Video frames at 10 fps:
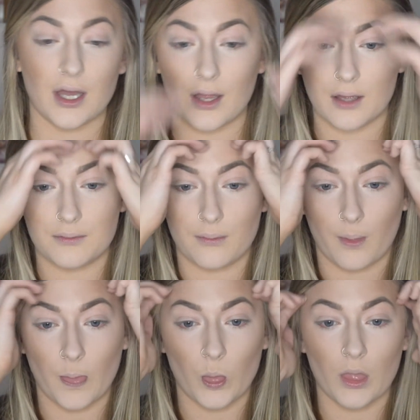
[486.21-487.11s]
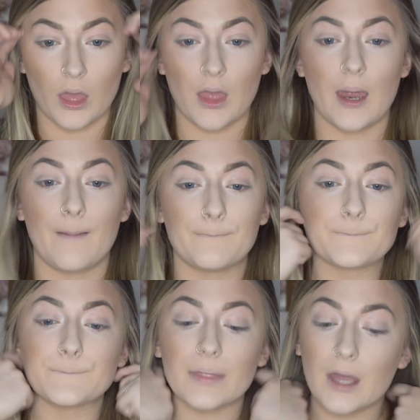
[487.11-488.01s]

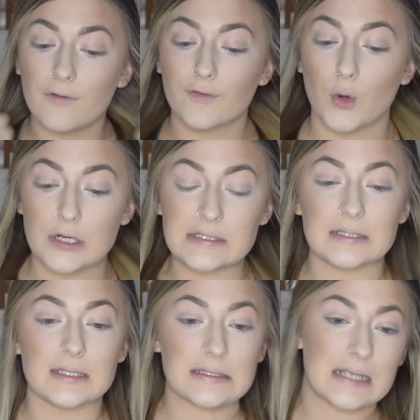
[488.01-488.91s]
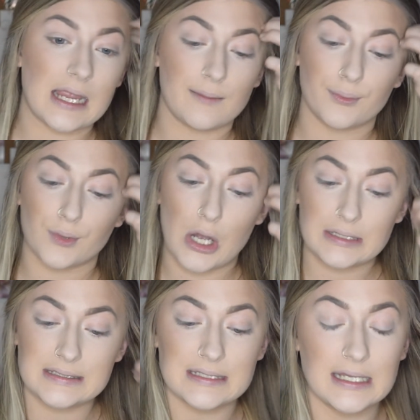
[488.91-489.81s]
Of course, this is a
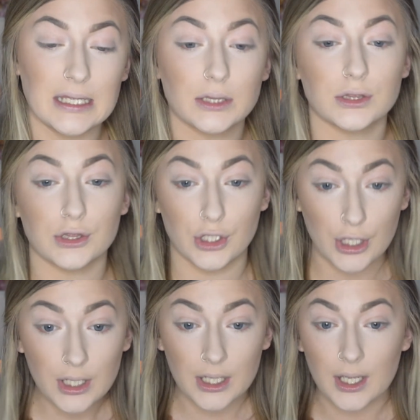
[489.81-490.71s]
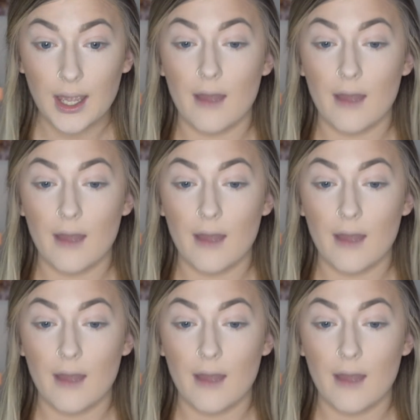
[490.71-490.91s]
bronzy look,